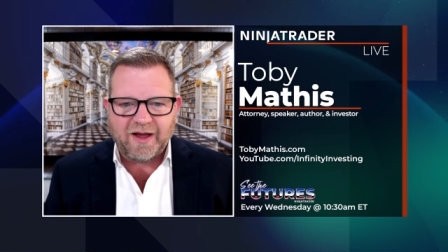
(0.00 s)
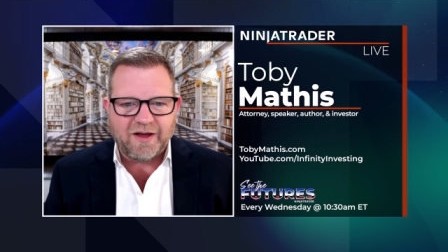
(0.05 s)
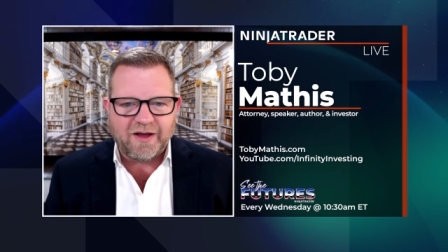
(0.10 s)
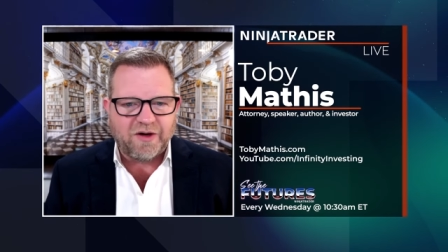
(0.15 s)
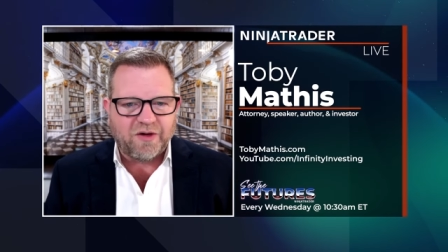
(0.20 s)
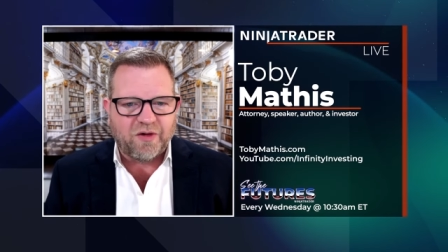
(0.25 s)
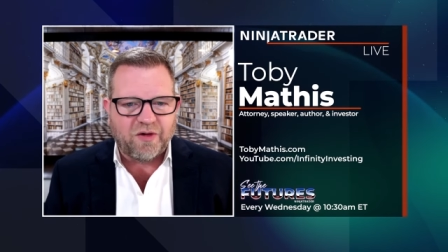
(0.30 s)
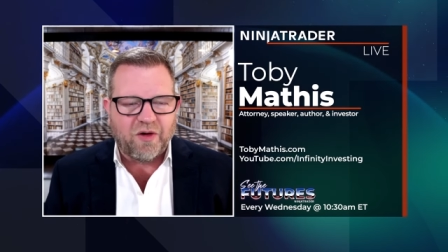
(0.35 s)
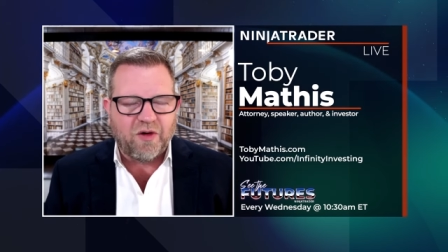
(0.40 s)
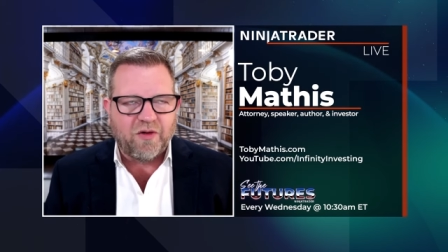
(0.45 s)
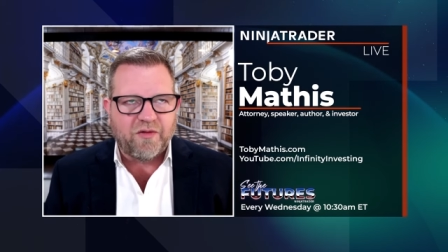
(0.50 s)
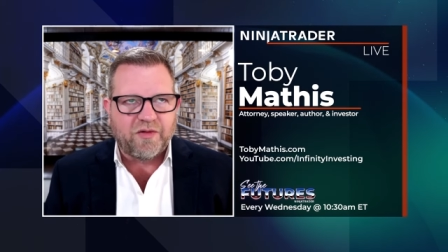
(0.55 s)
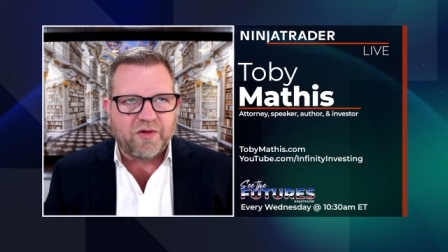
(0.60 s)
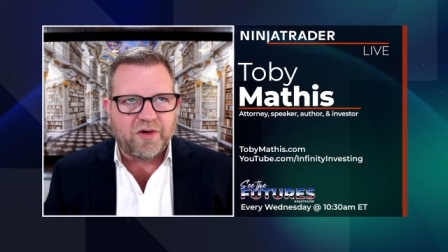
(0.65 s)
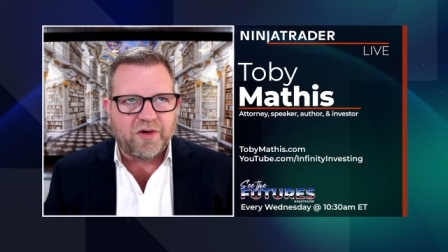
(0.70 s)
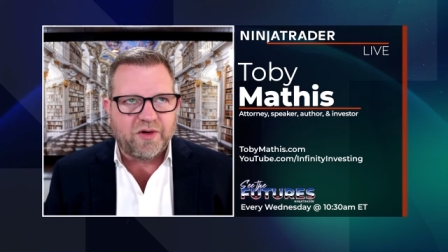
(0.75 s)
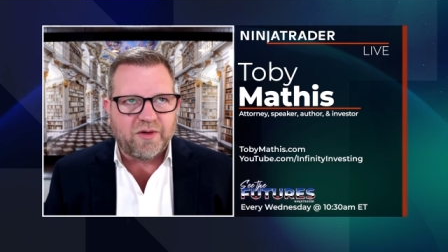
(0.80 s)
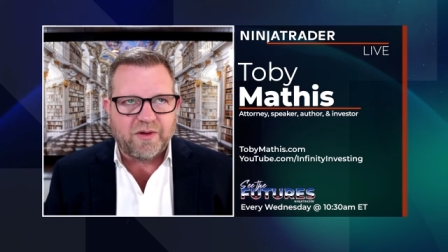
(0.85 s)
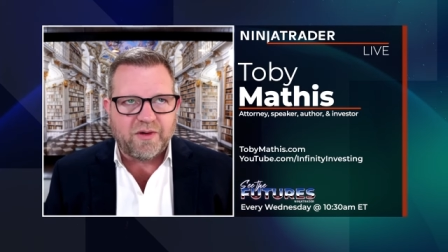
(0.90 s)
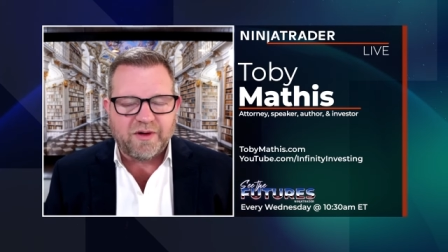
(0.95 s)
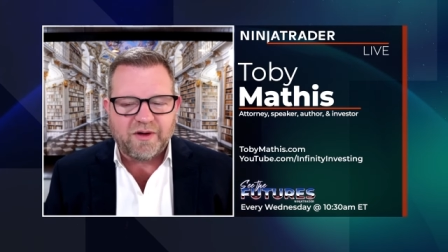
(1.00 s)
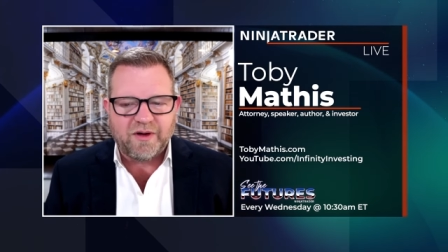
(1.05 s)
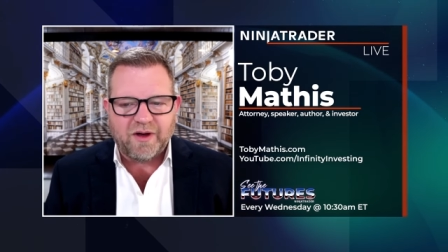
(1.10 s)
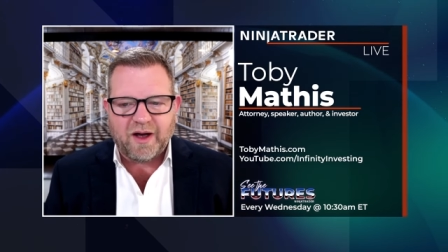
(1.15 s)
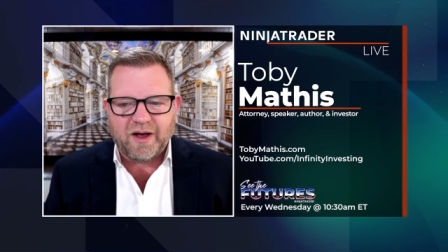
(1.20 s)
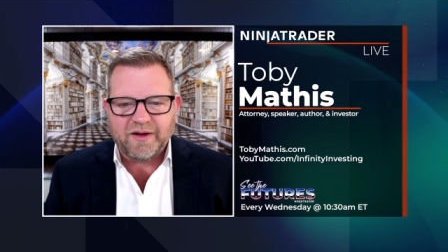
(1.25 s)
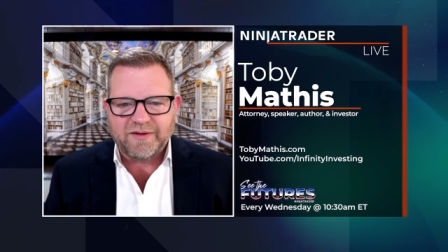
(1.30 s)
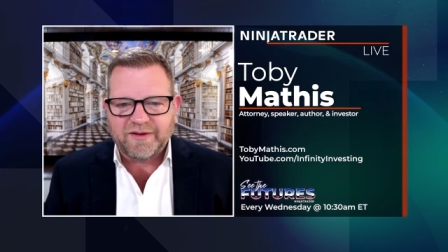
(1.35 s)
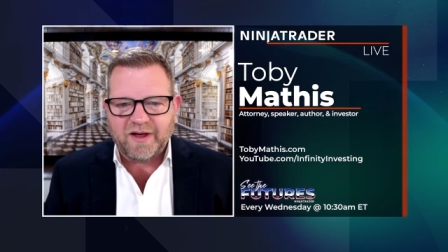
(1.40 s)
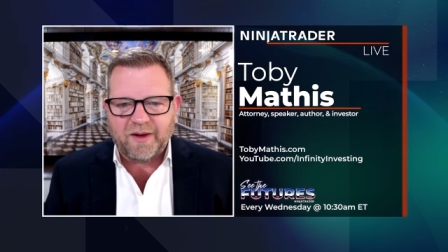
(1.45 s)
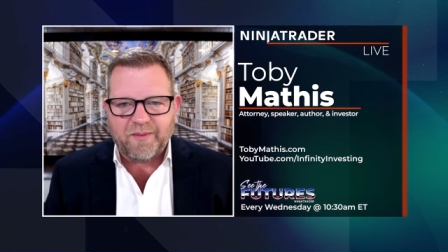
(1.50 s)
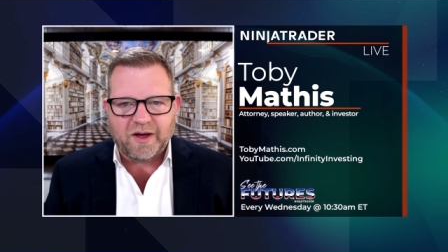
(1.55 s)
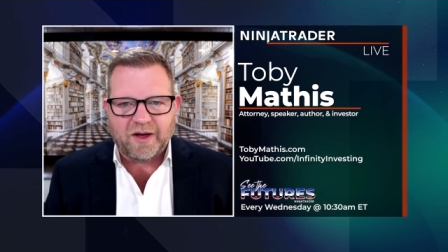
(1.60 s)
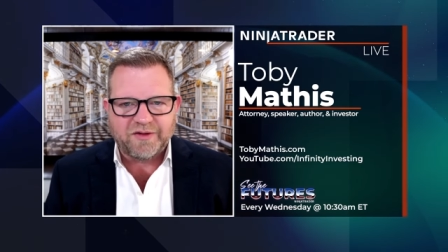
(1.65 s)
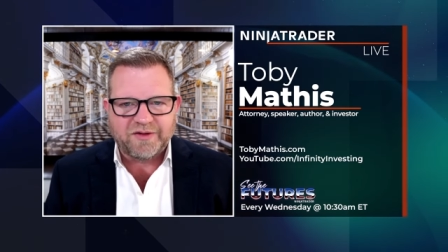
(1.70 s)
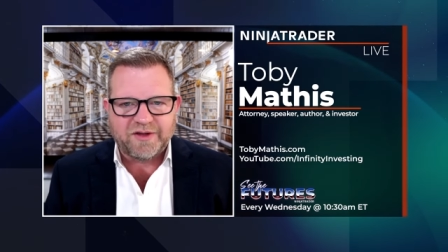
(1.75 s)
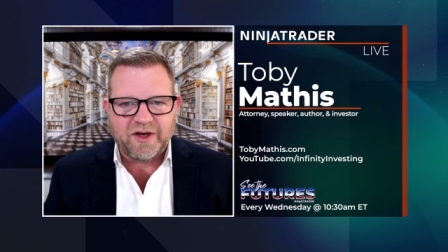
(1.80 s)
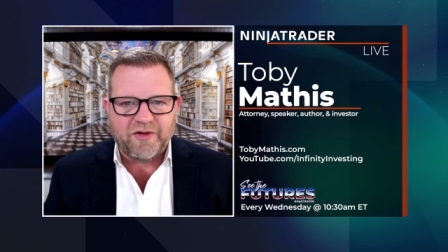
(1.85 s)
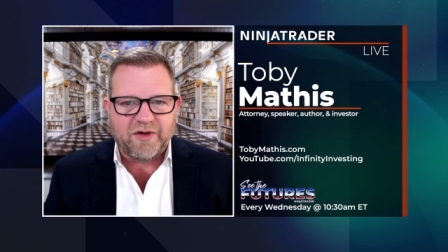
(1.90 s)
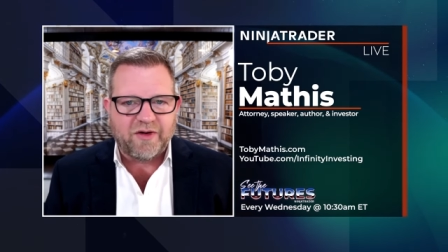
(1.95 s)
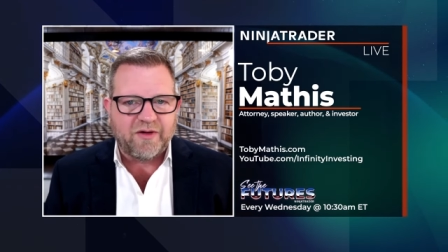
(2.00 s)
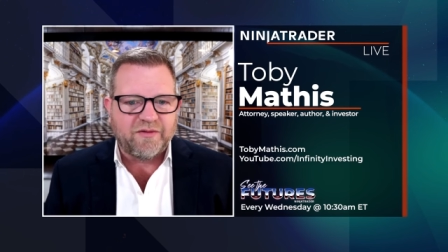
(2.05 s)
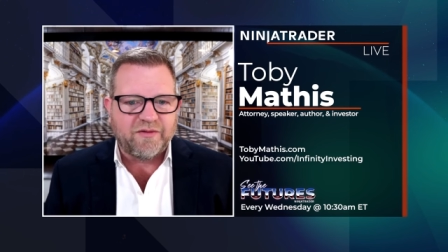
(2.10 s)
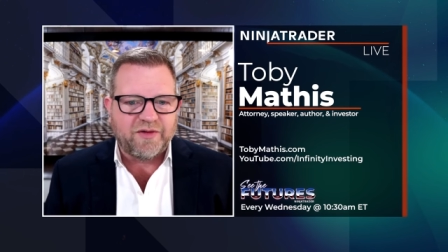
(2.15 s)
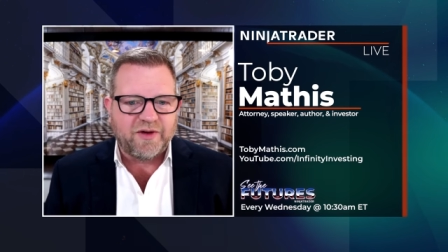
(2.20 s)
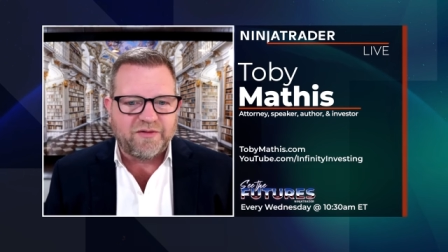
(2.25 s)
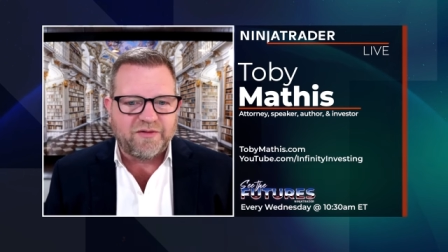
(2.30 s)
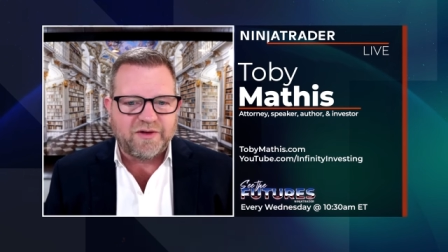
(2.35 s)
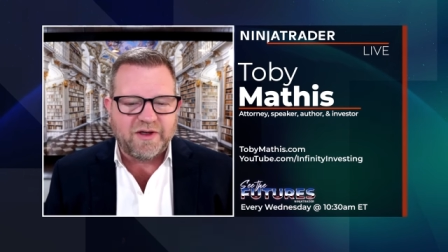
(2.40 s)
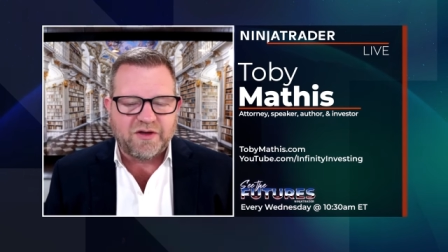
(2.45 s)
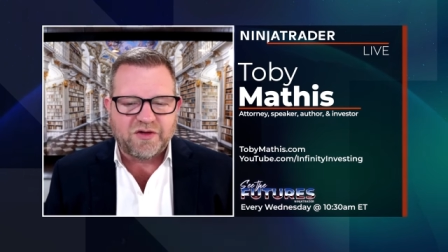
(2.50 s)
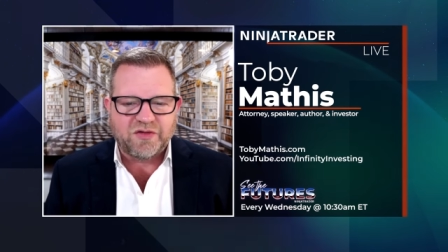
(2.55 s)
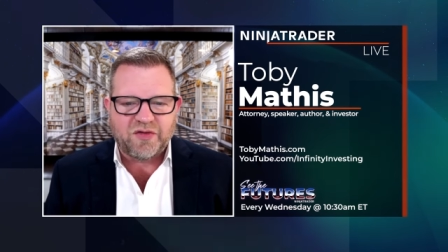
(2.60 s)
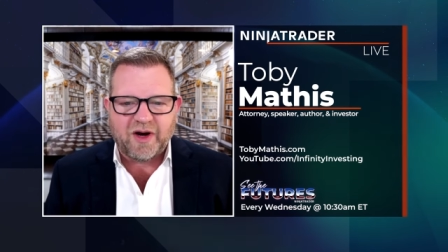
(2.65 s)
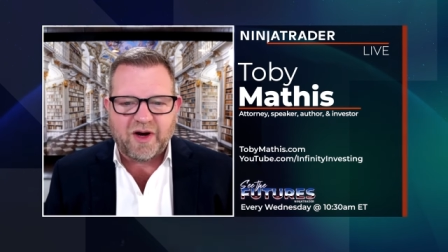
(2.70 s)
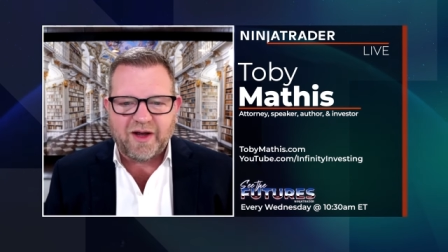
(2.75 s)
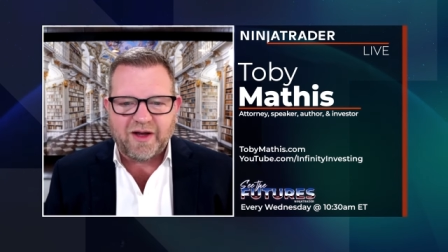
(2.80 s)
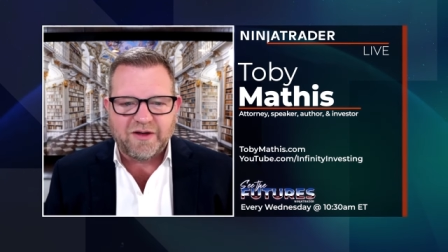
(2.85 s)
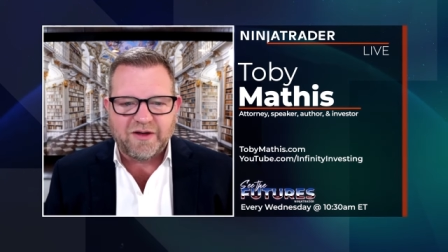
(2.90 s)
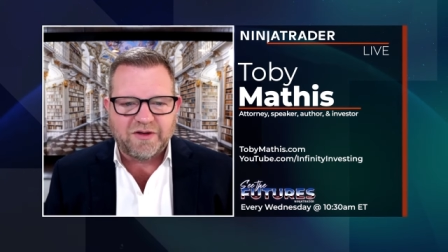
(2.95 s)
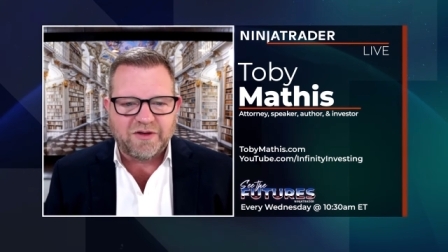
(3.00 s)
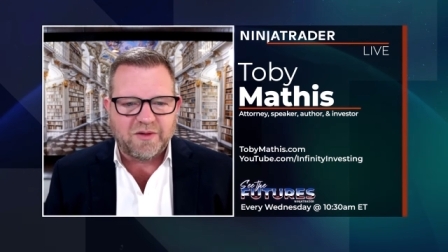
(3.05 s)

You're over, I say about 750 trades,